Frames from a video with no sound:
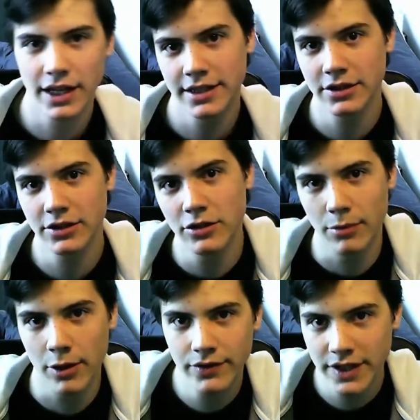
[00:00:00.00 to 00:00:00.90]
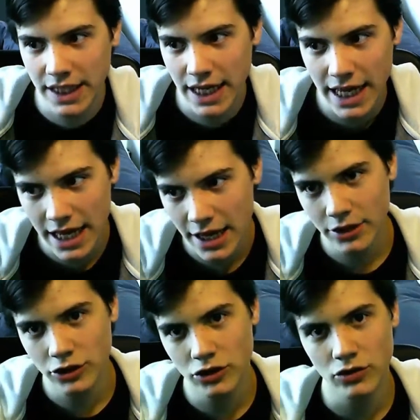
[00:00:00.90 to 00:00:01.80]
I have less than 2 months
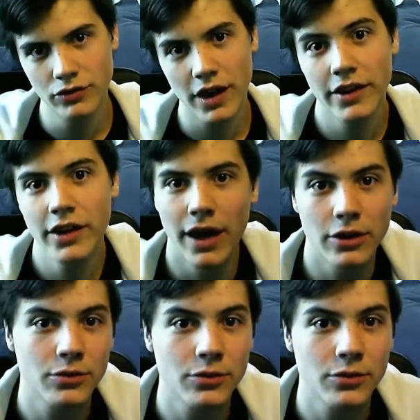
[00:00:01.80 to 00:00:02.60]
to find a new